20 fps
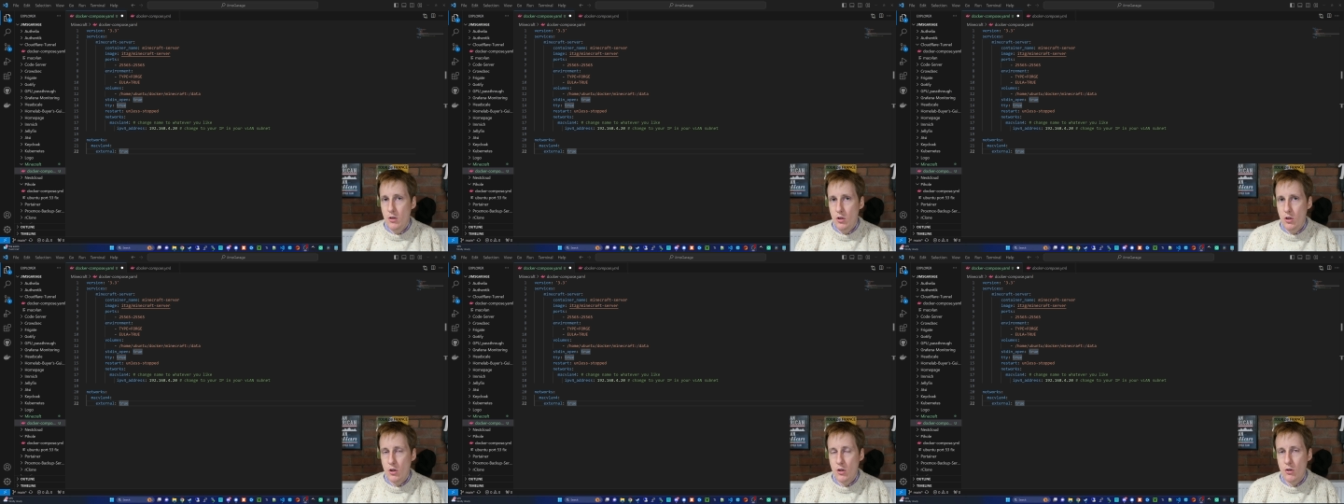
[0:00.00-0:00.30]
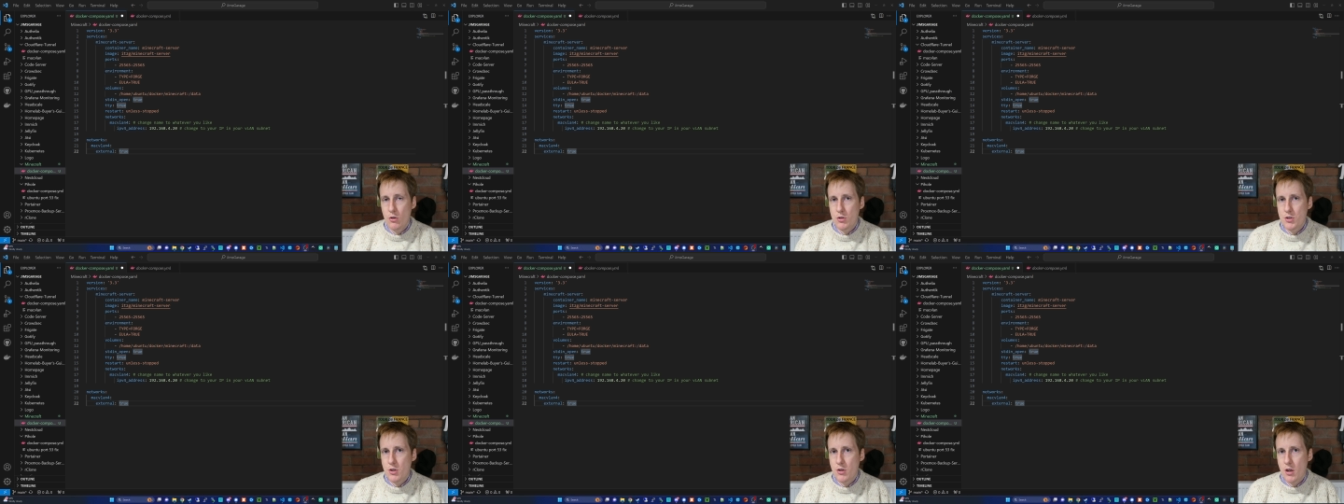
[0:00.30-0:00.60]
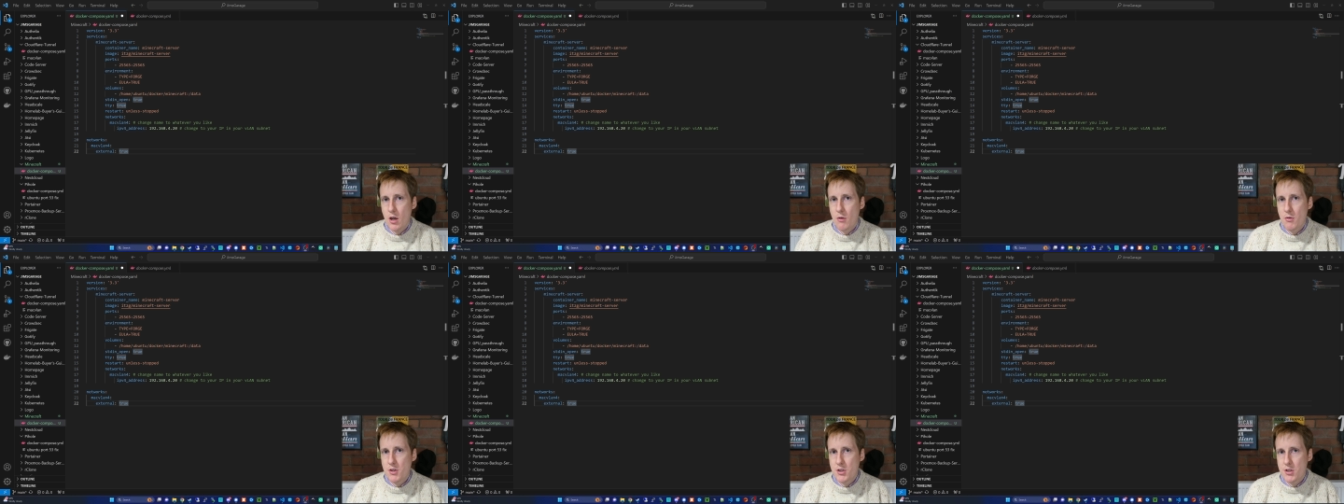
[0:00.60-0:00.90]
You can also
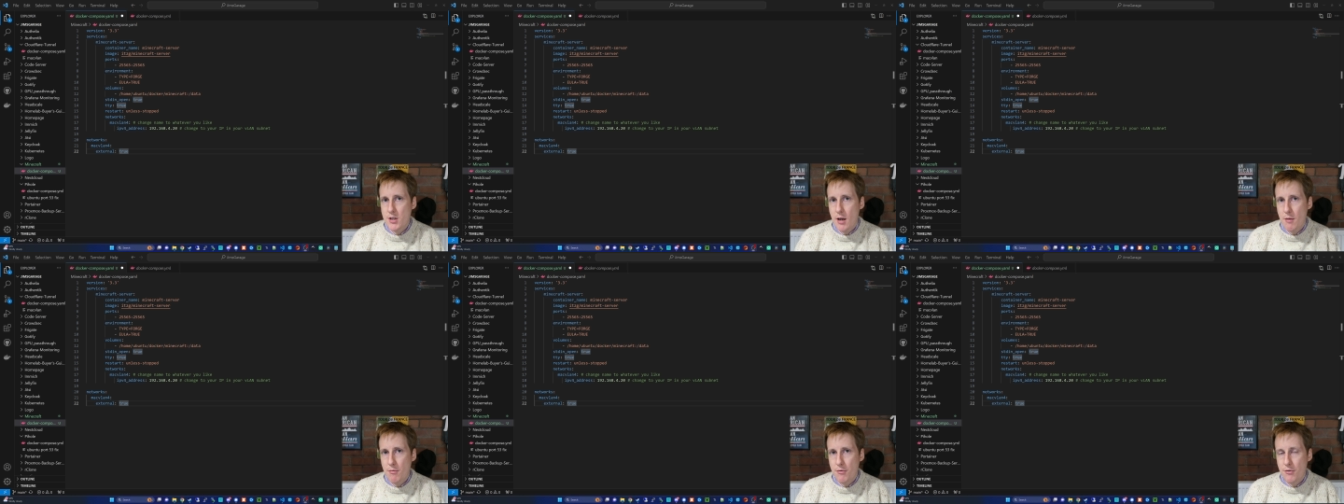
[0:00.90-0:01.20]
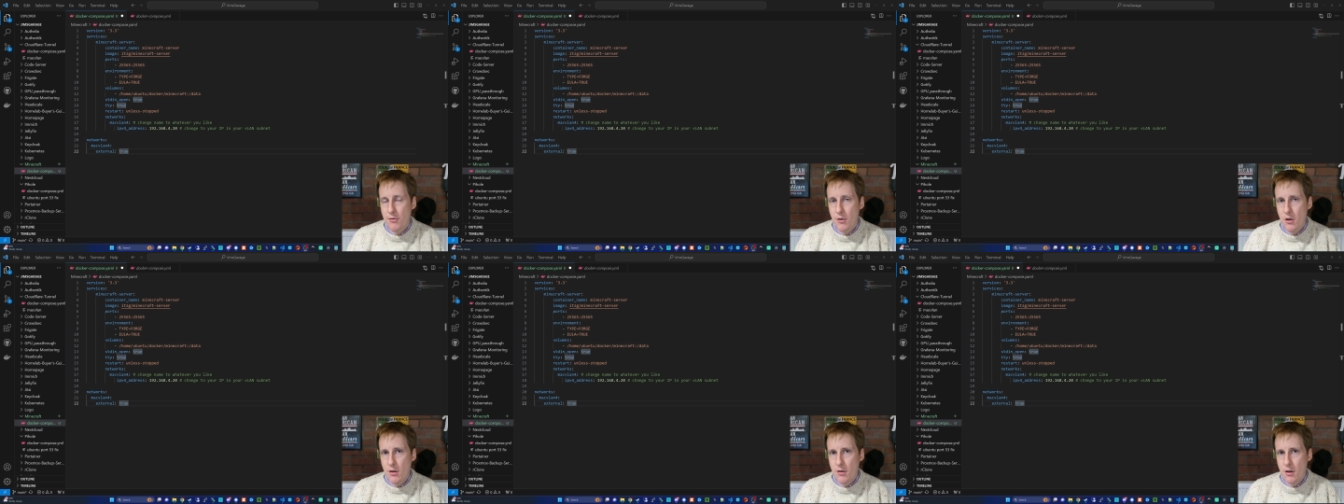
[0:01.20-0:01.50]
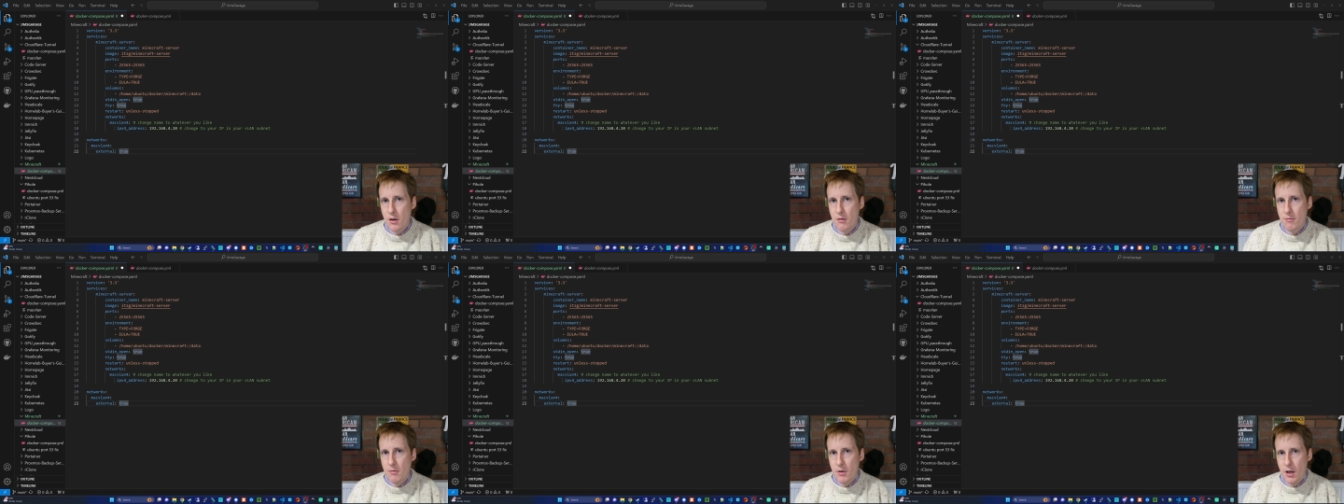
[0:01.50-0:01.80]
go a step
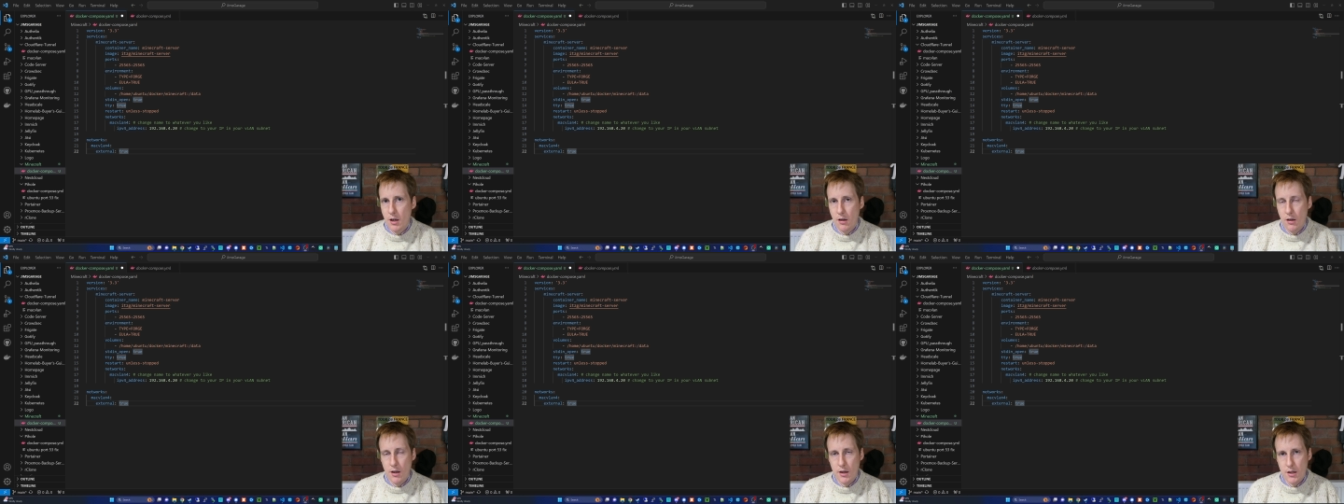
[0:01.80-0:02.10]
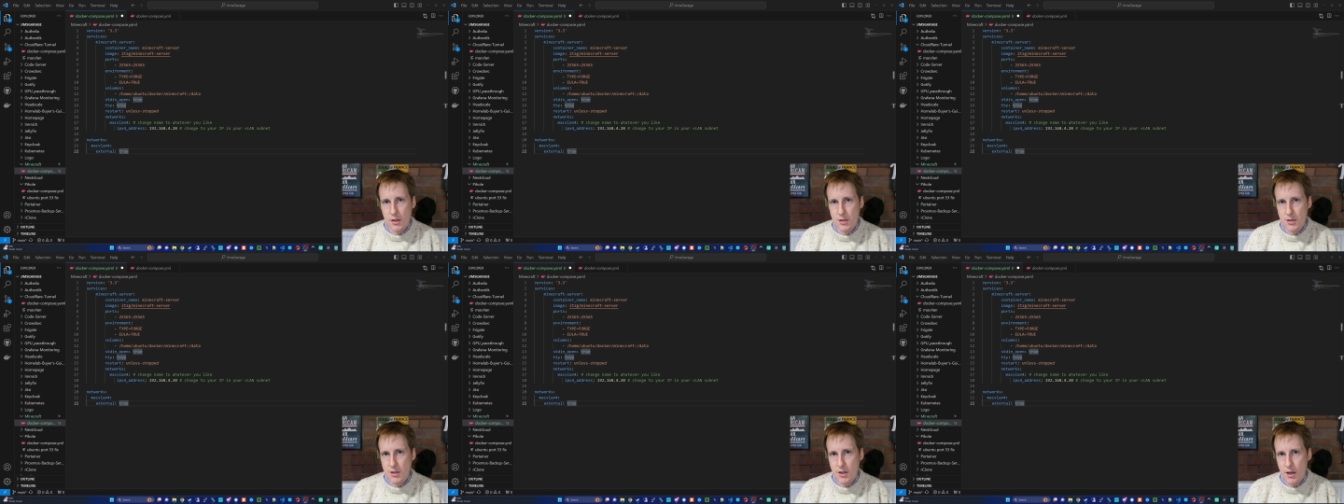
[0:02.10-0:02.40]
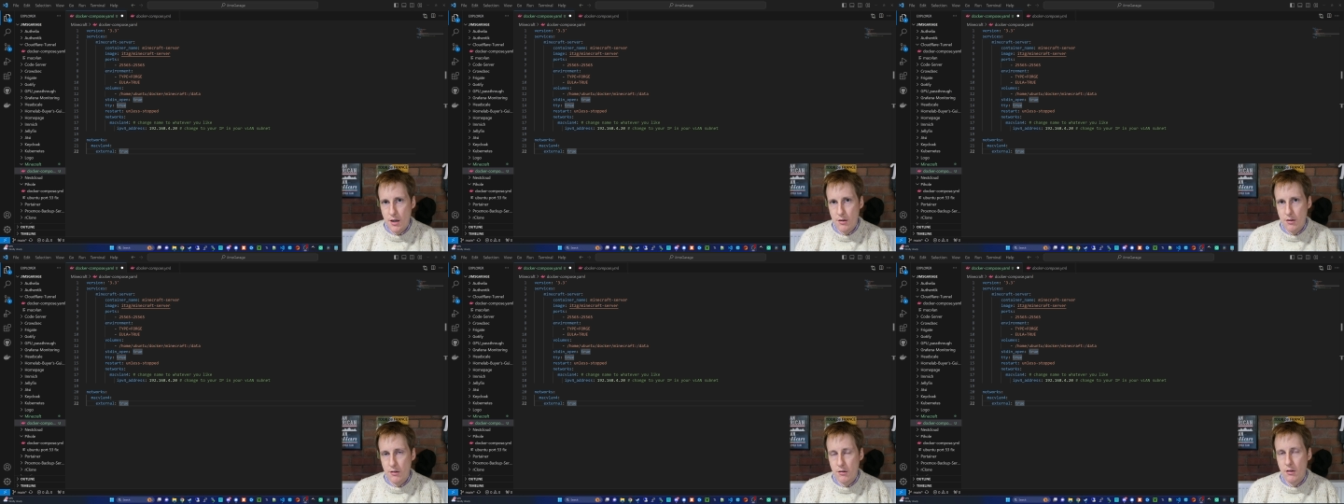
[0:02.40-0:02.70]
further and, like I
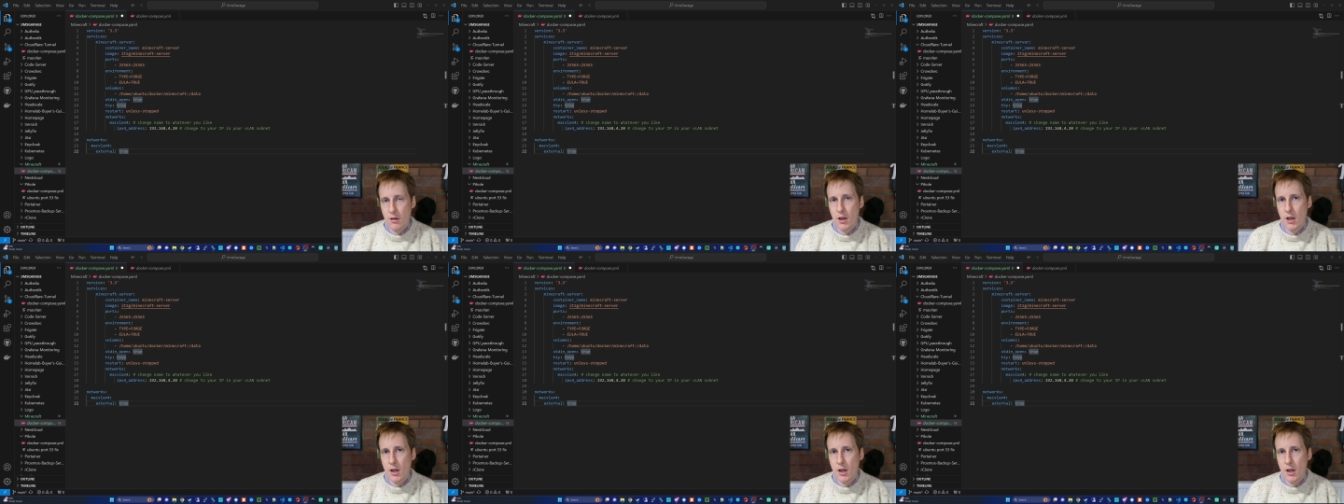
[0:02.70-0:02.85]
said,